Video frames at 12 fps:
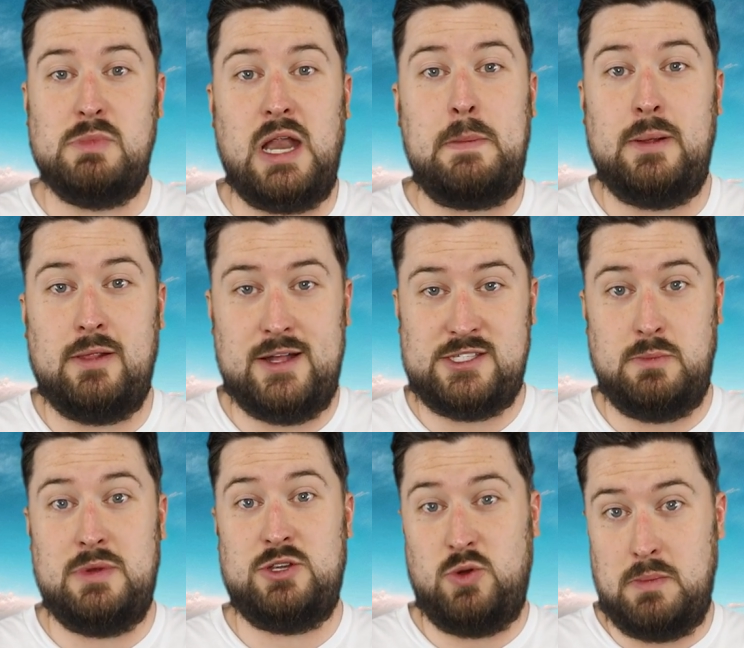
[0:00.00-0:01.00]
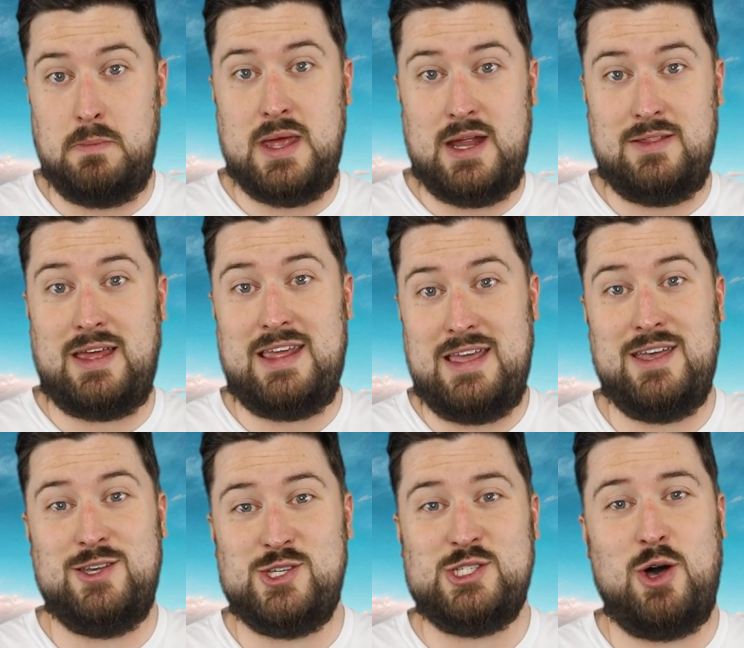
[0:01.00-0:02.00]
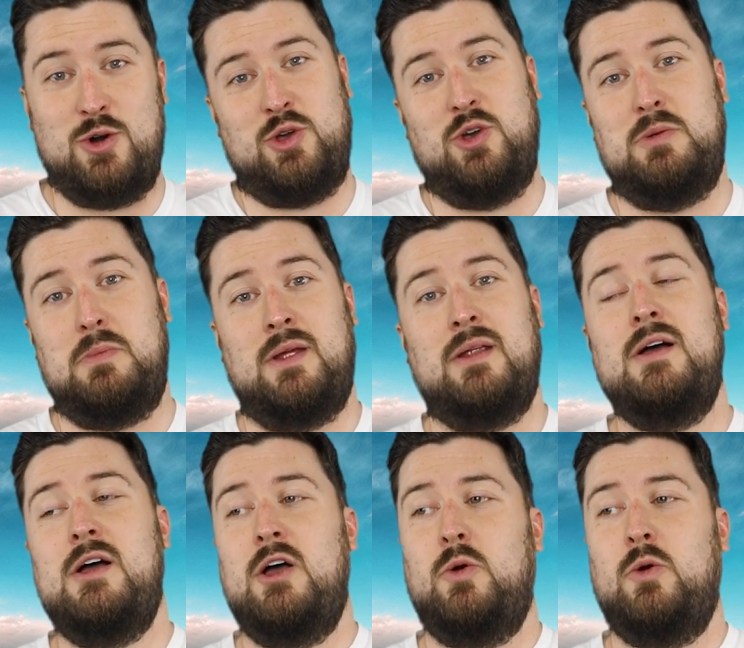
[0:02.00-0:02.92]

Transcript: manipulates him into admitting that he is Saul Goodman,